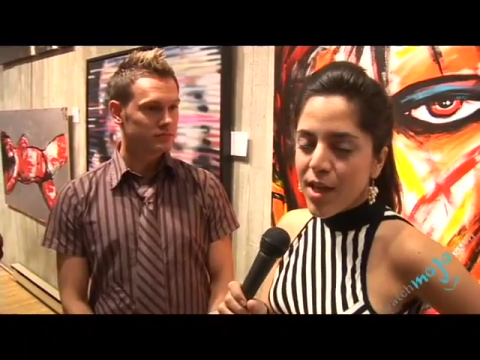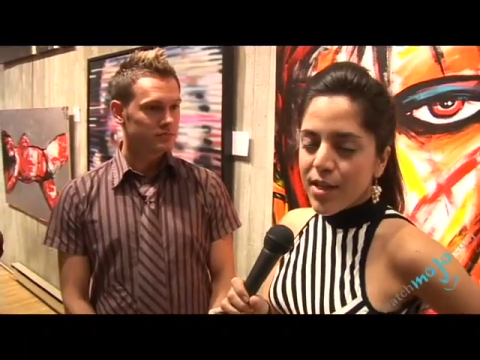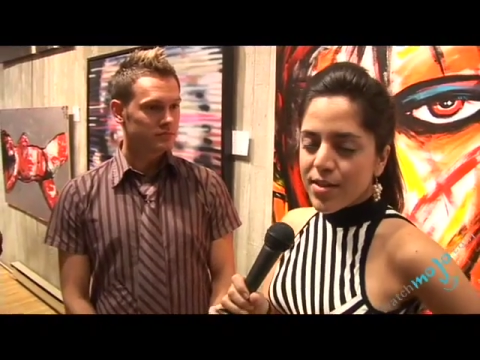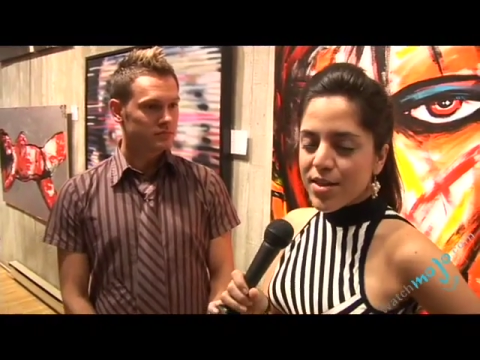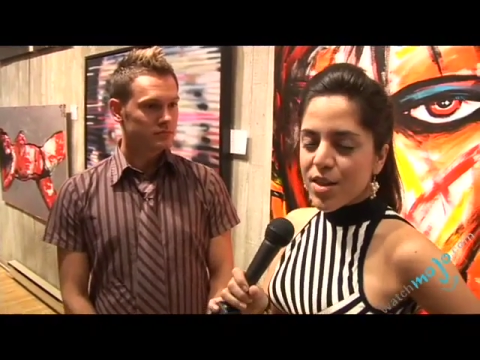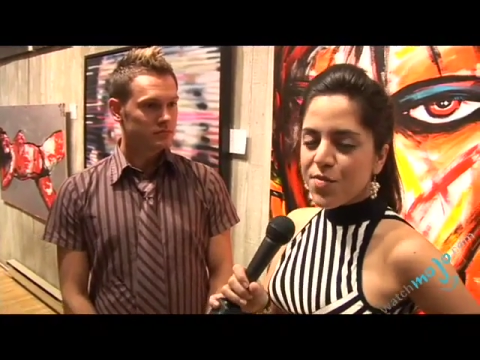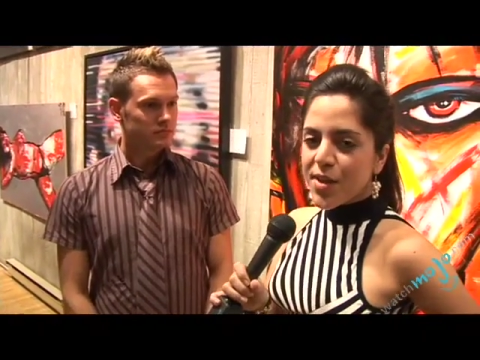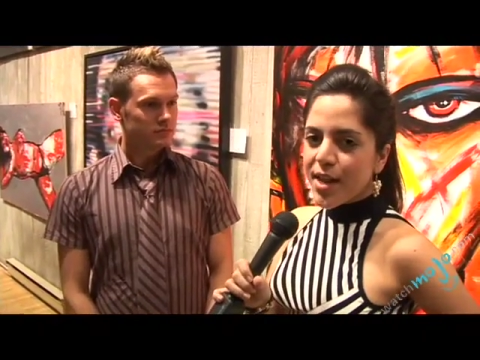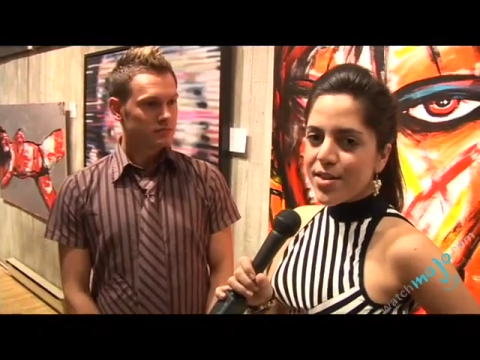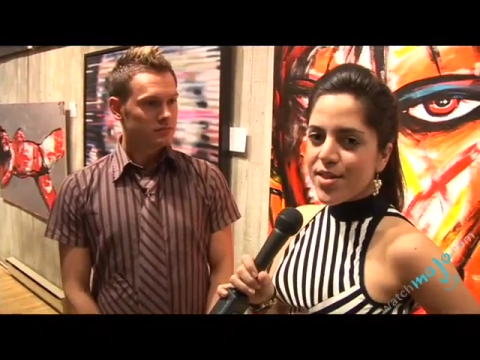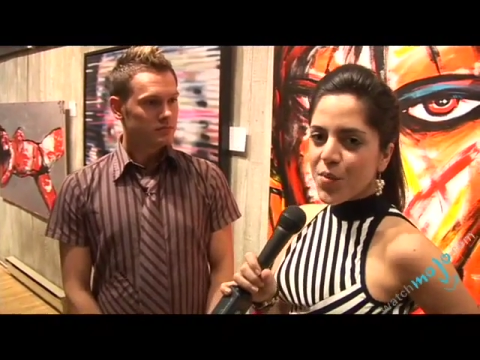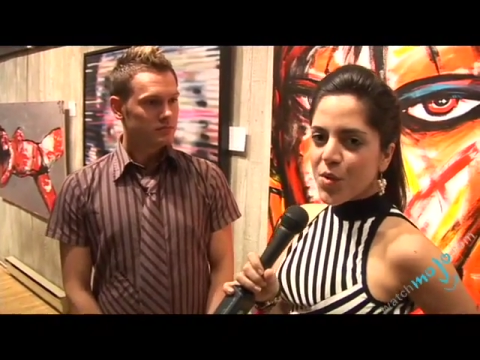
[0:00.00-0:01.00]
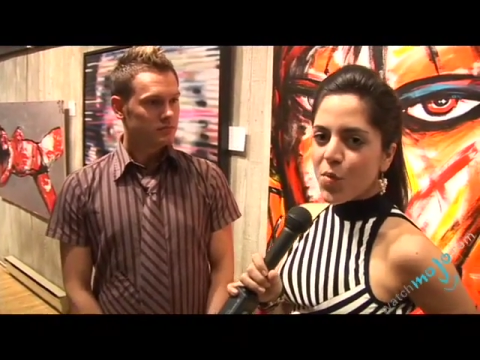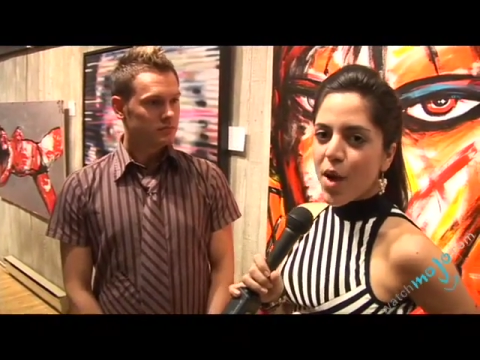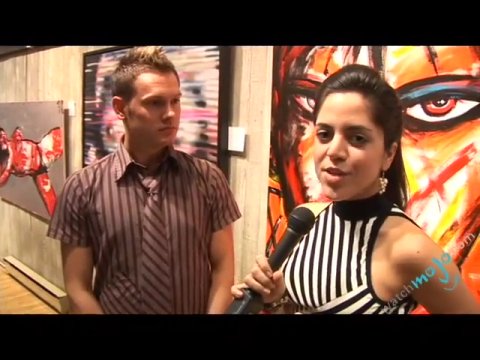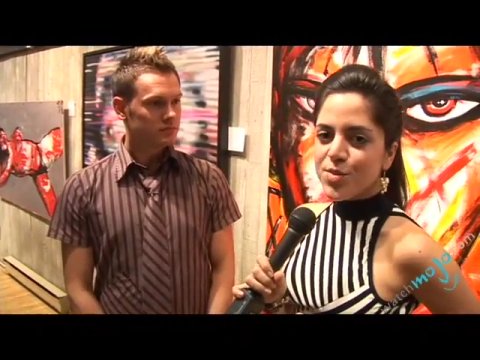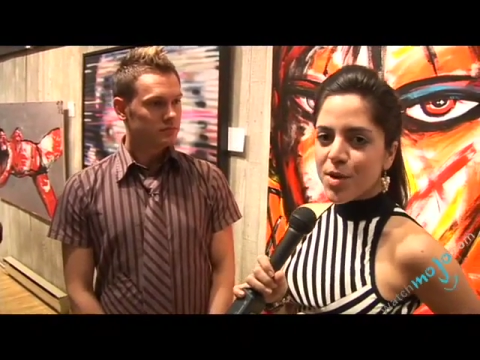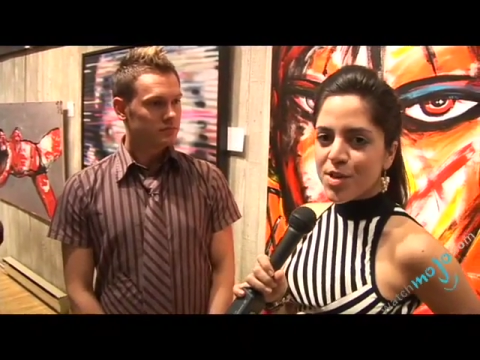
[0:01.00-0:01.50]
Speaker 1: This is Vanessa with
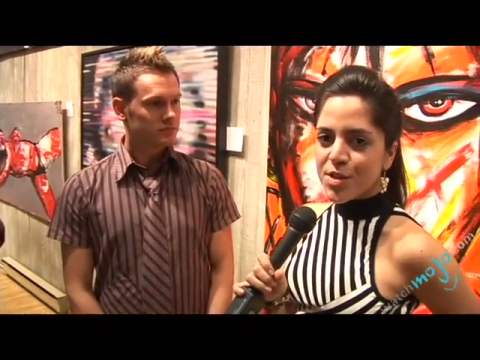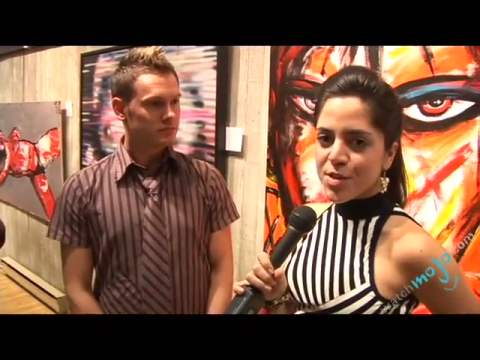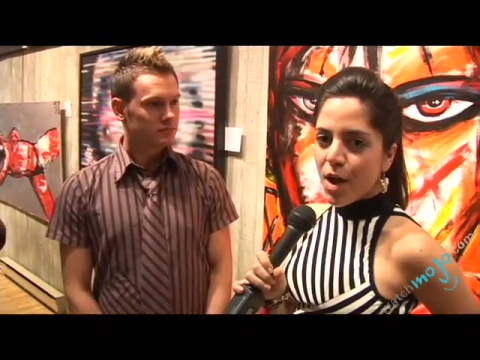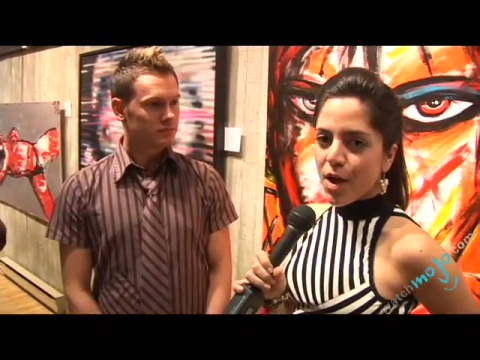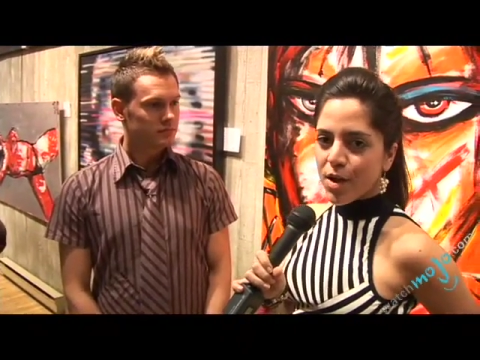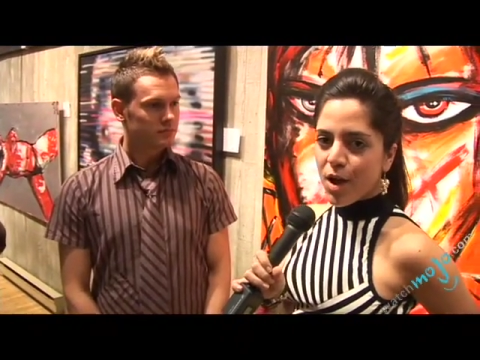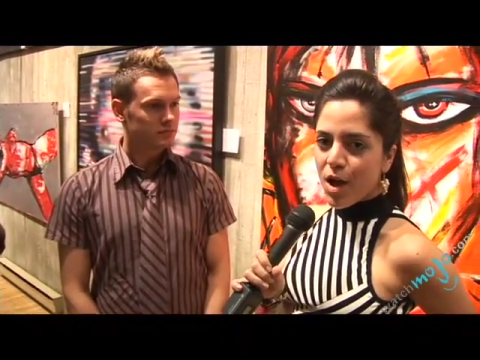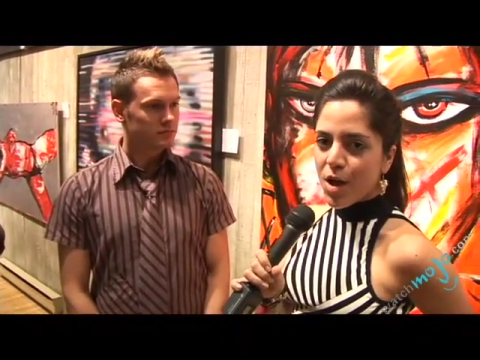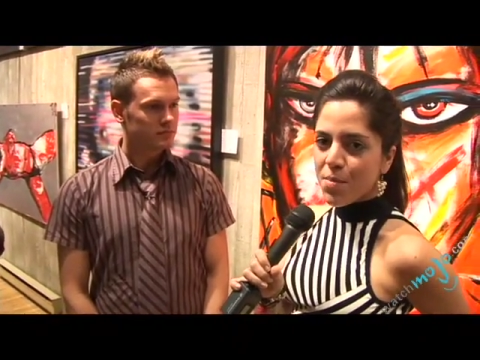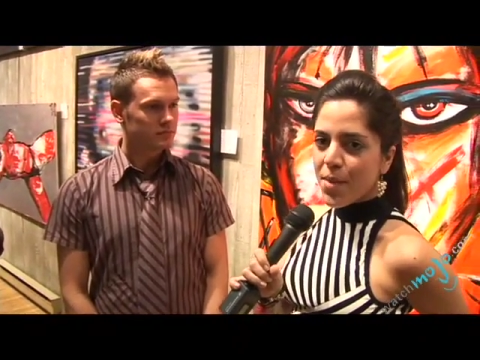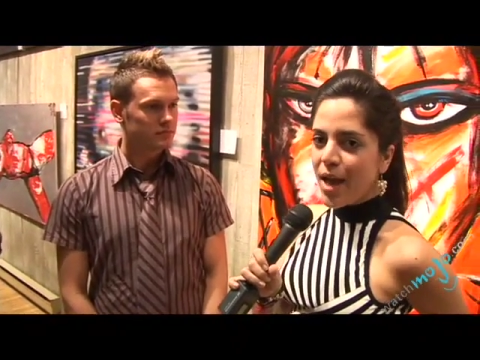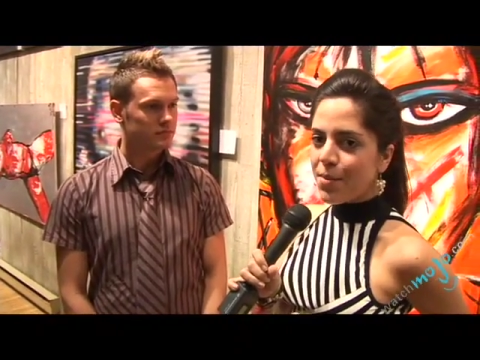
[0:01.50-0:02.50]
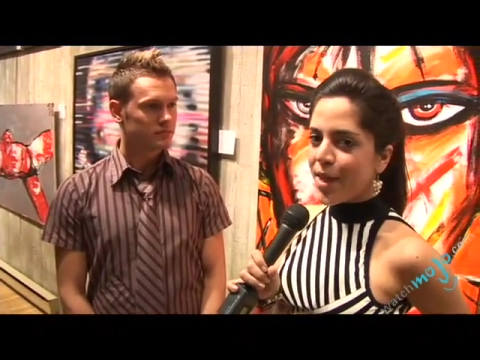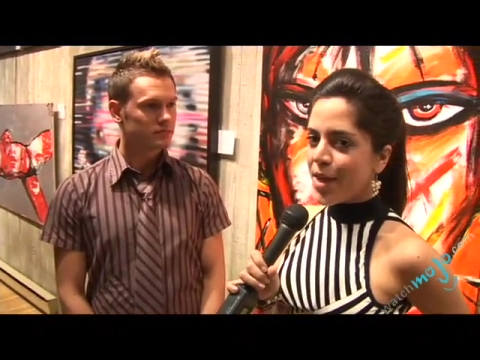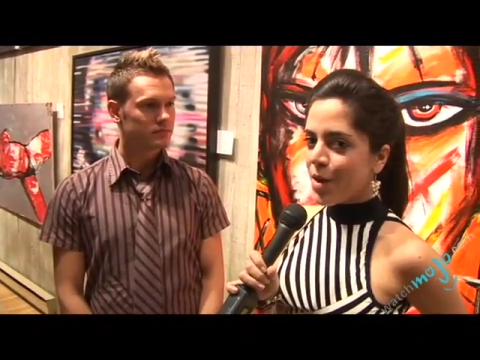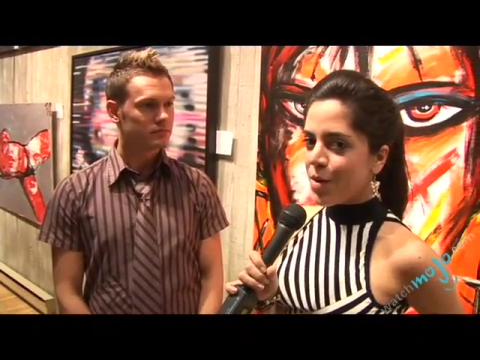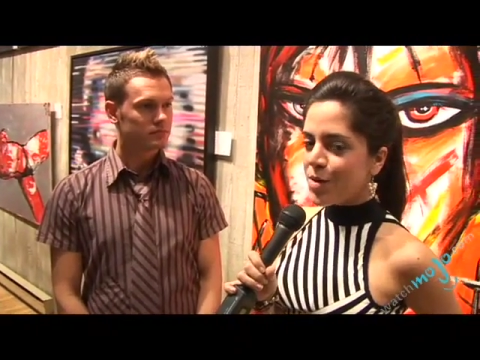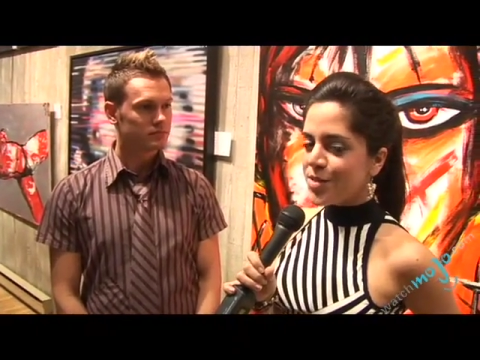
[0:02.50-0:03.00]
WatchMojo.com and my
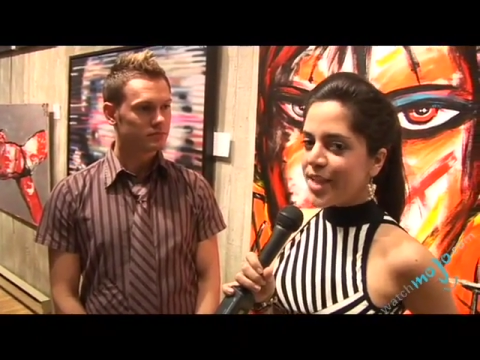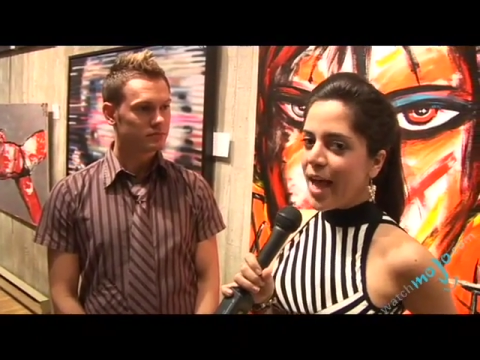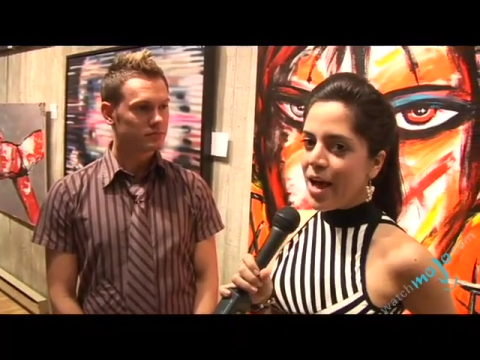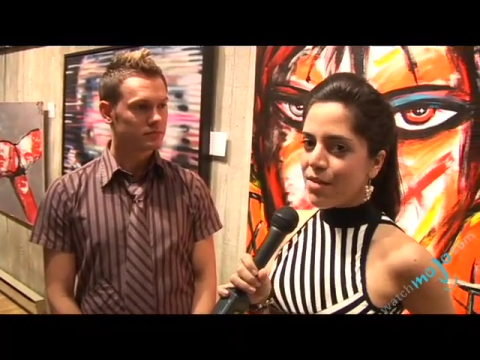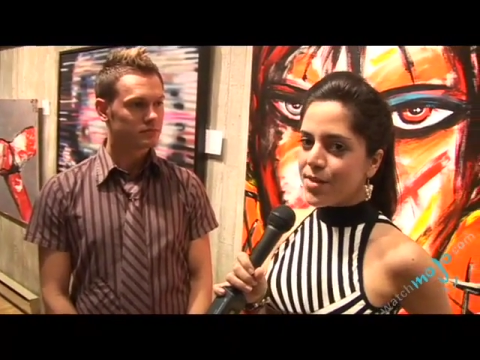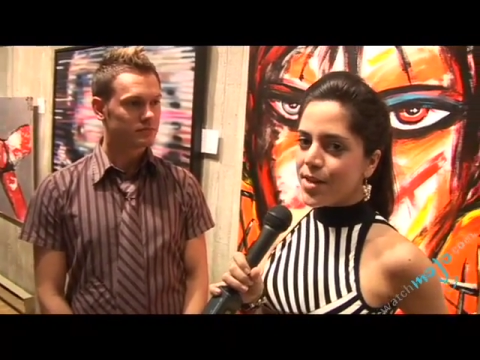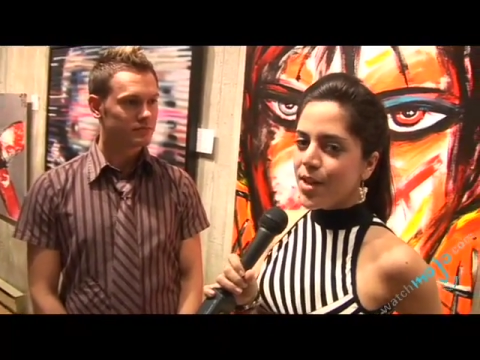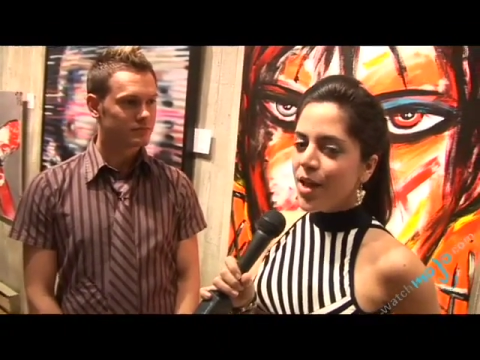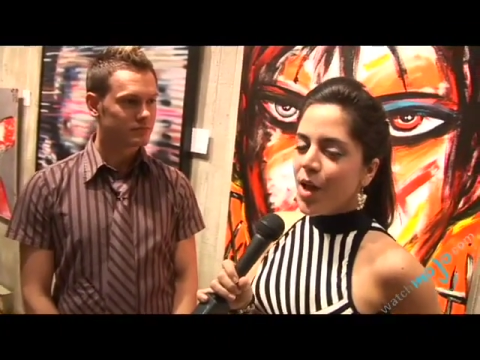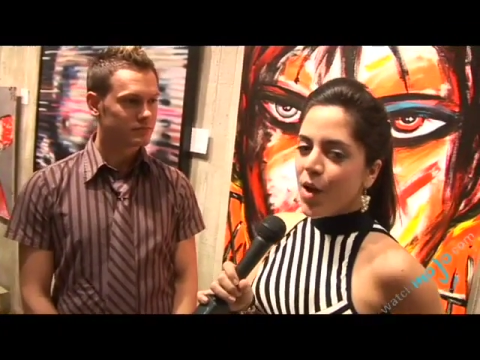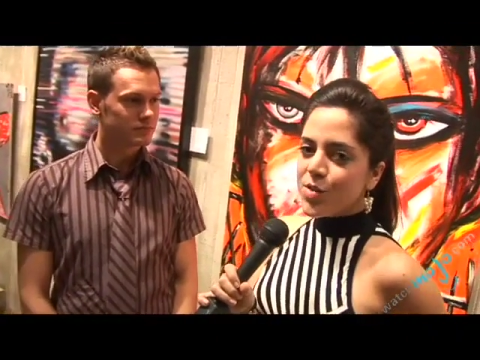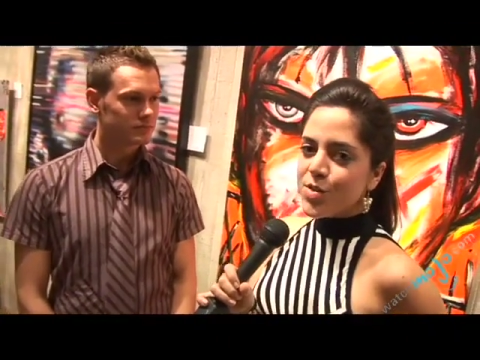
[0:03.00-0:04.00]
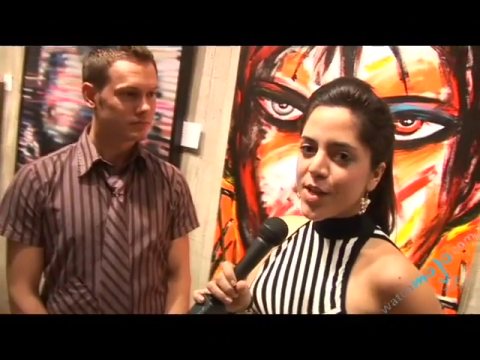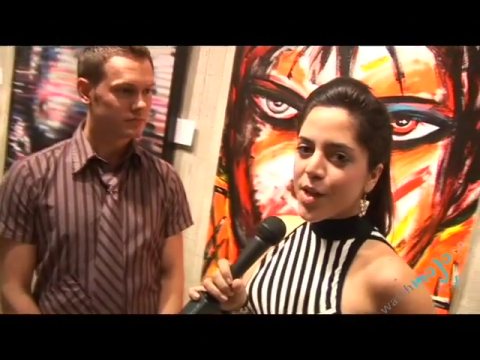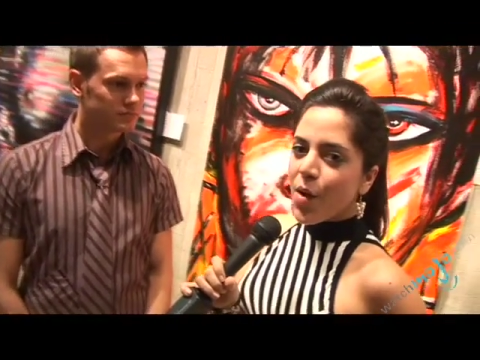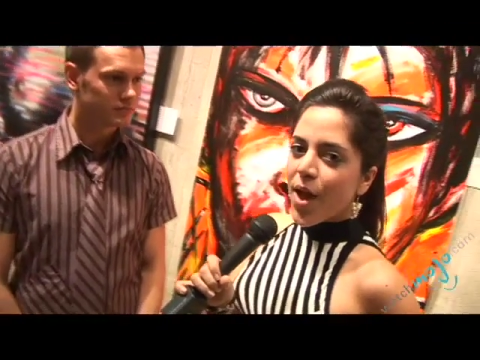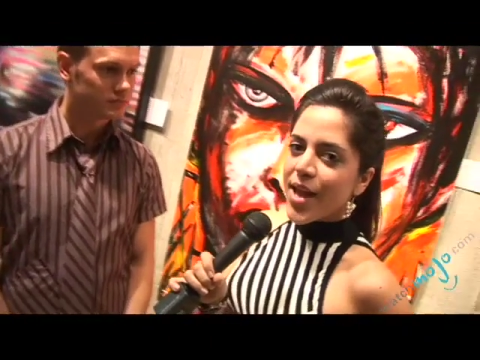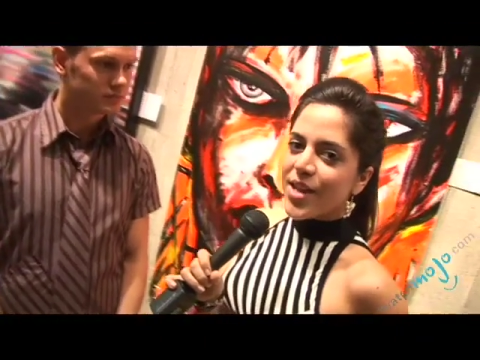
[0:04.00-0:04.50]
co-host Calvin, who's going to
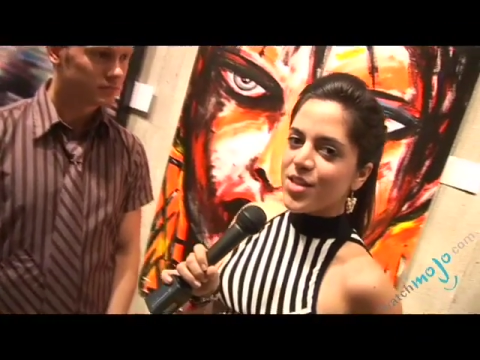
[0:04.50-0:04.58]
go ahead